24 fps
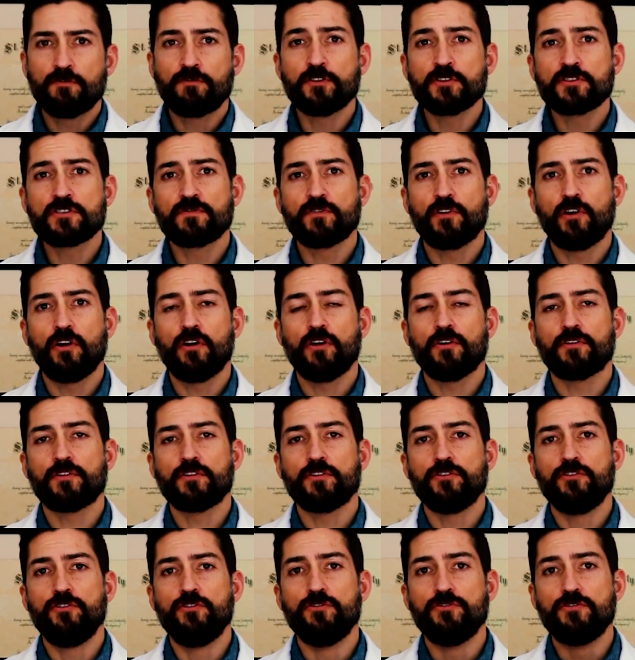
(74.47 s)
First of
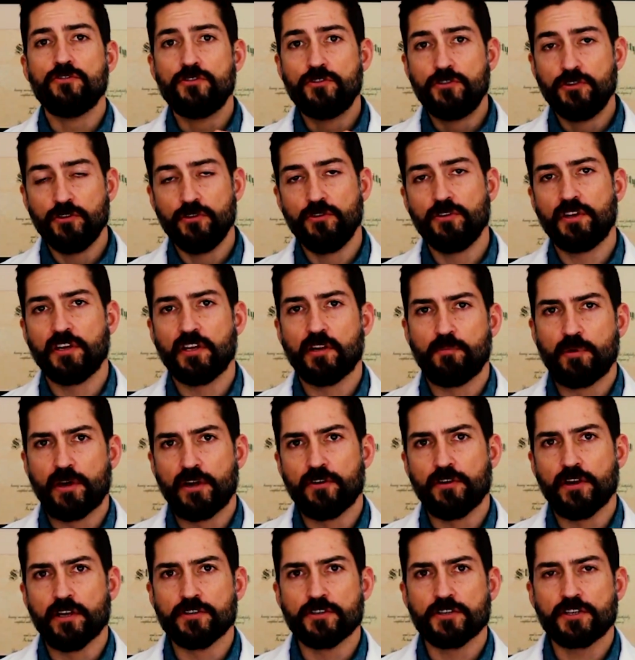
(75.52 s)
all, you do get a
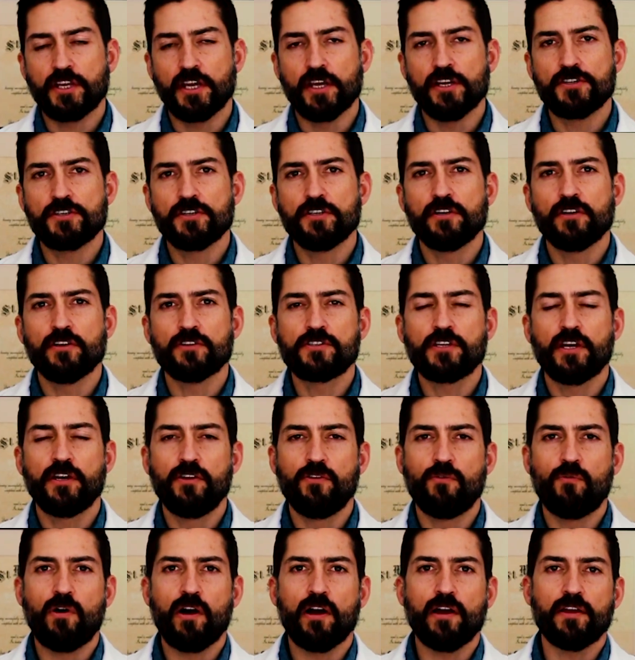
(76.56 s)
better education, and I'll tell
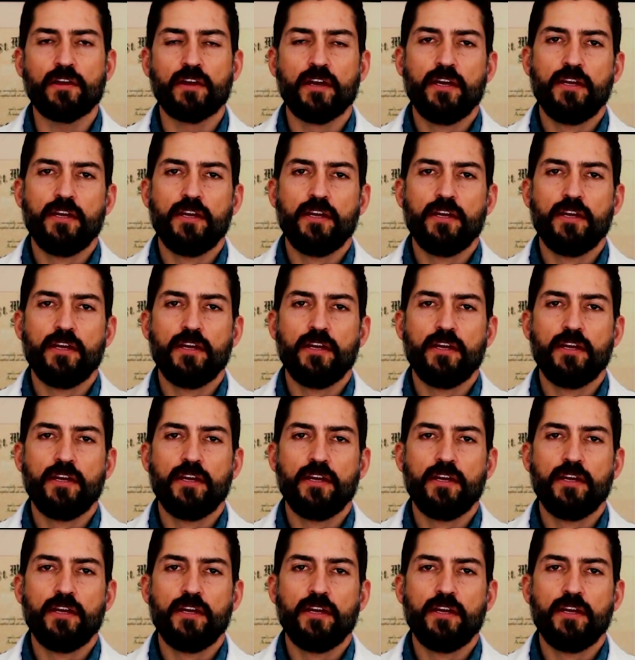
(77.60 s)
you why.